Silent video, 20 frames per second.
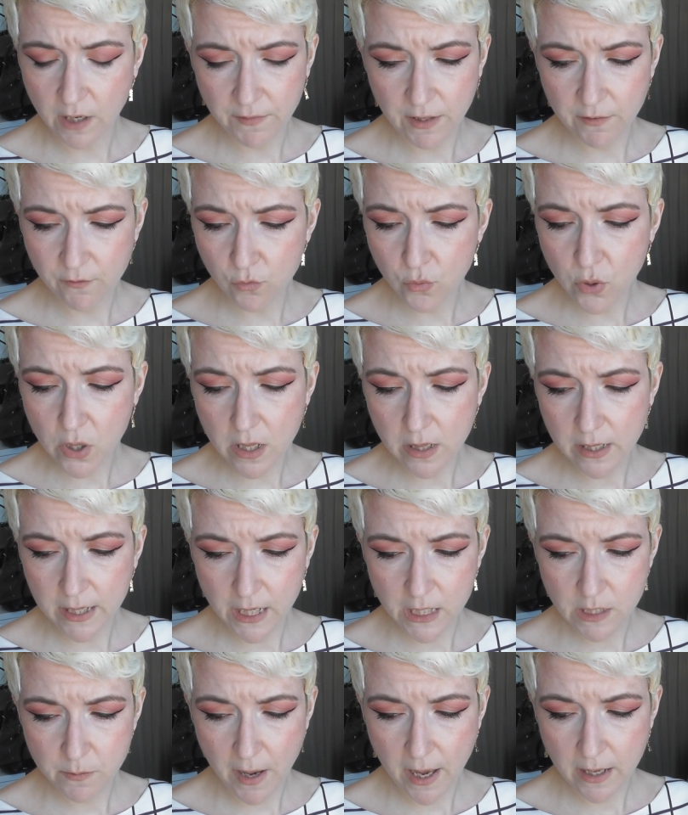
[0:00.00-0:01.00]
They've really
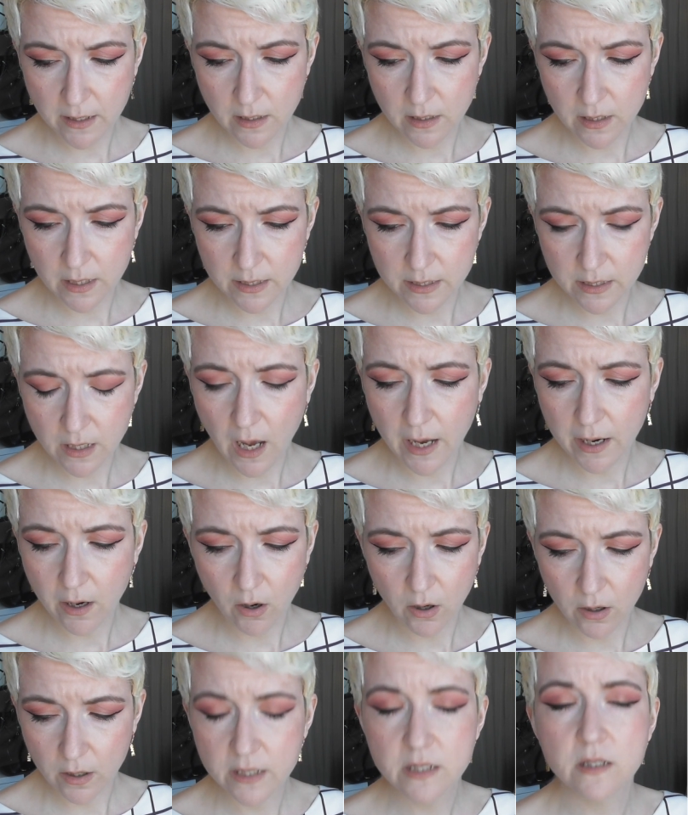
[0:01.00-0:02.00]
expanded this
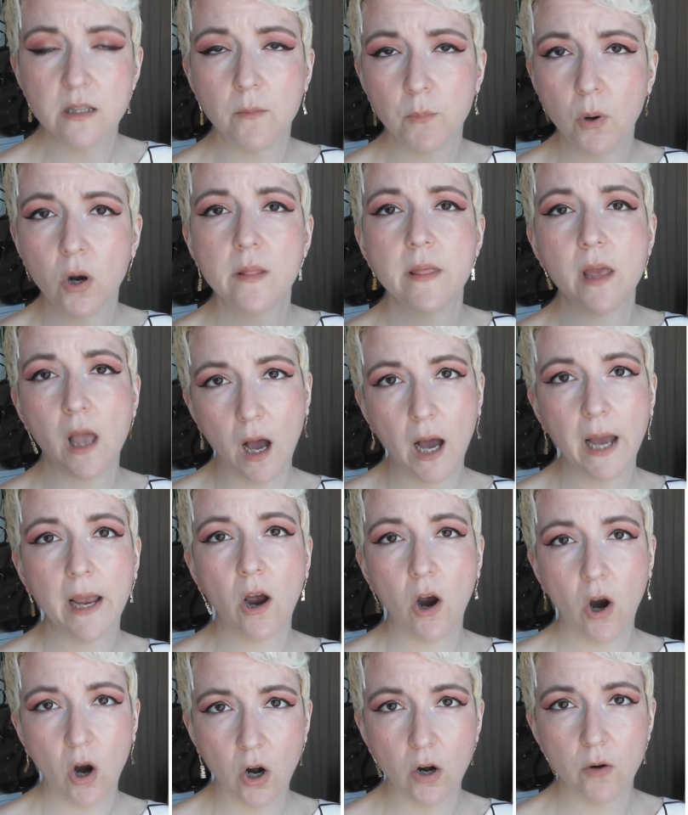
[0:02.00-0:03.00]
it's the part of the
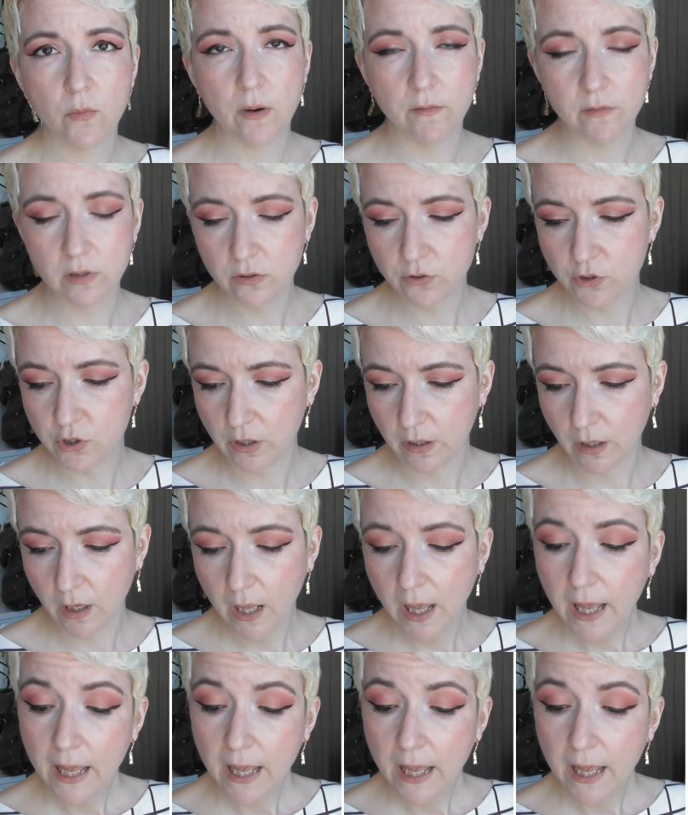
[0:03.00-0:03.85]
iHeart Revolution.